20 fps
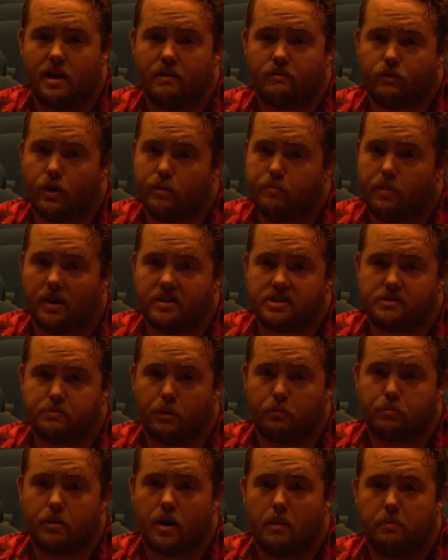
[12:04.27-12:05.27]
every
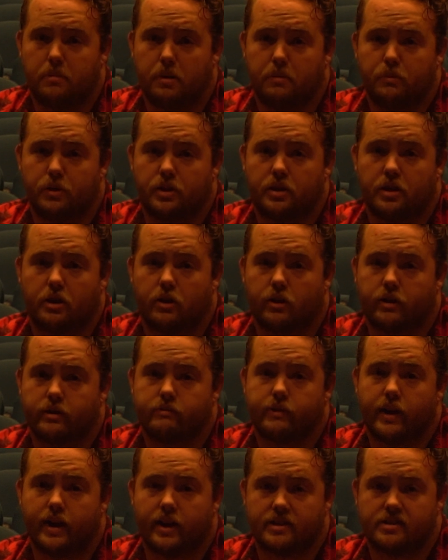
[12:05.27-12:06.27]
possible problem with the
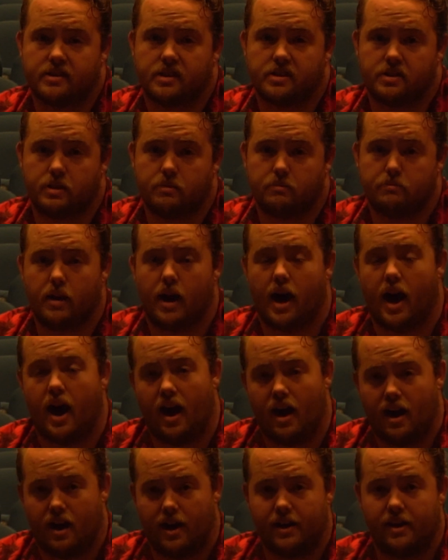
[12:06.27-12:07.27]
current rating system,
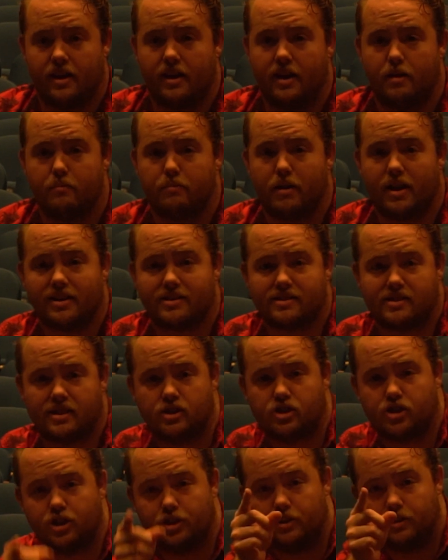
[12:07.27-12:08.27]
I, and by
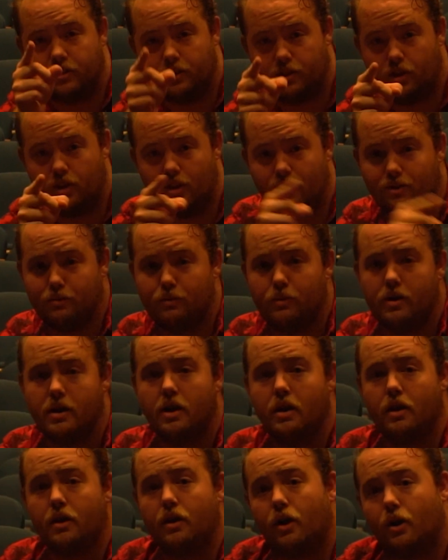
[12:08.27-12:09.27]
extension, you,
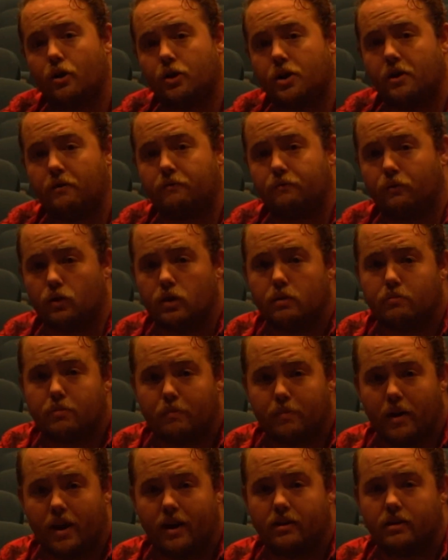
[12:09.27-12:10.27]
are now fully
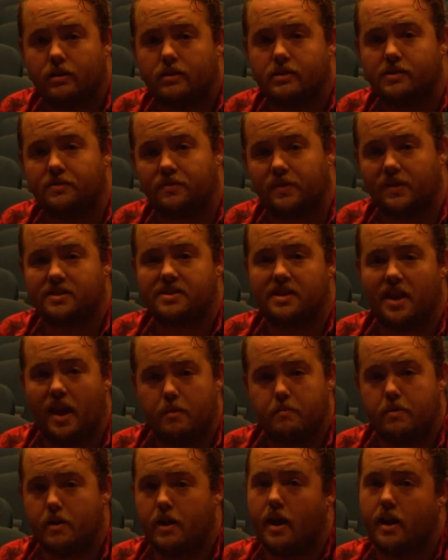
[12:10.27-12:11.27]
prepared to fix the
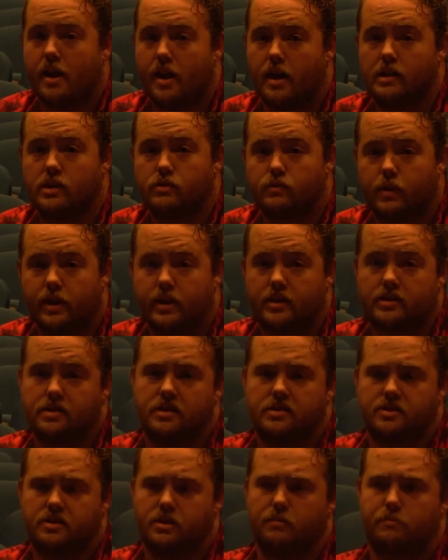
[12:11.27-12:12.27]
MPAA's rating
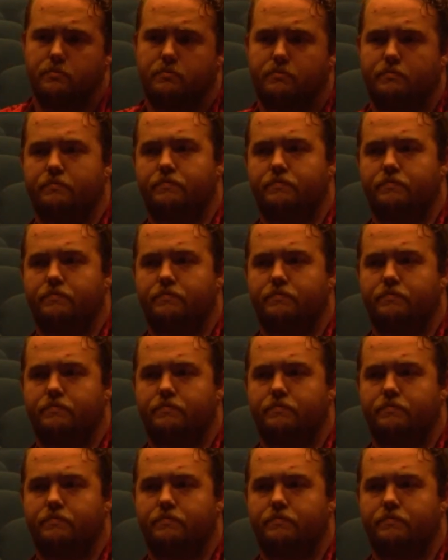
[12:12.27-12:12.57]
system.